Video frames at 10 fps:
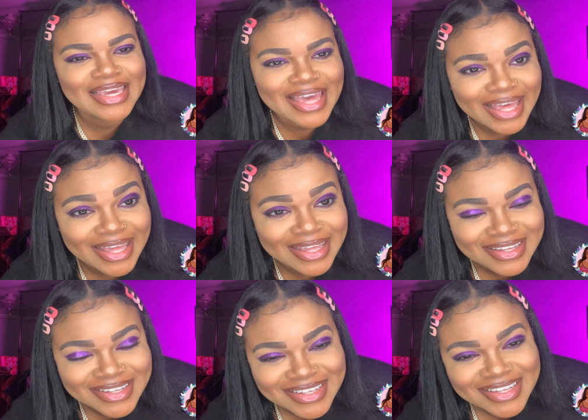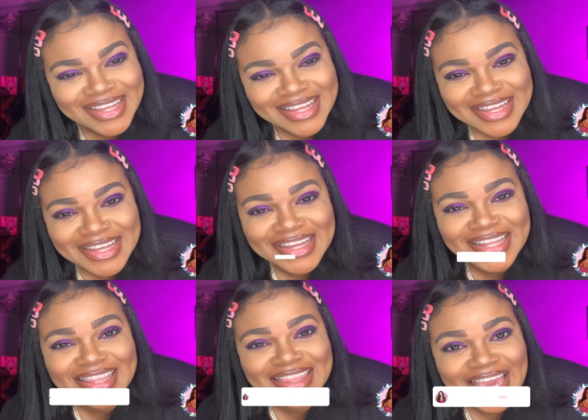yeah,
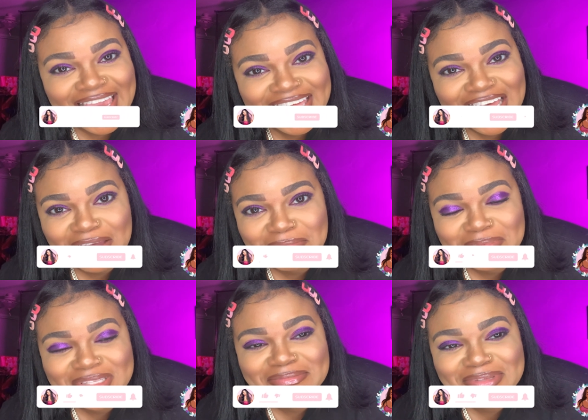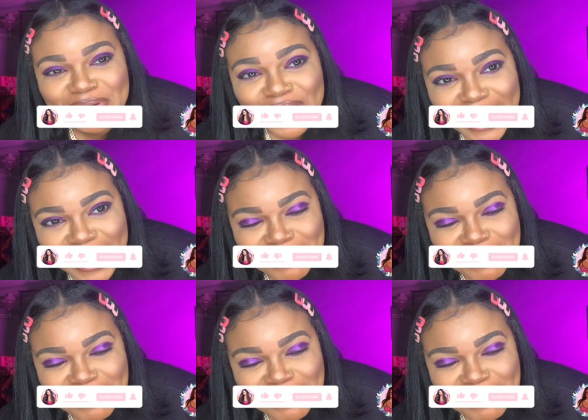like, comment, subscribe.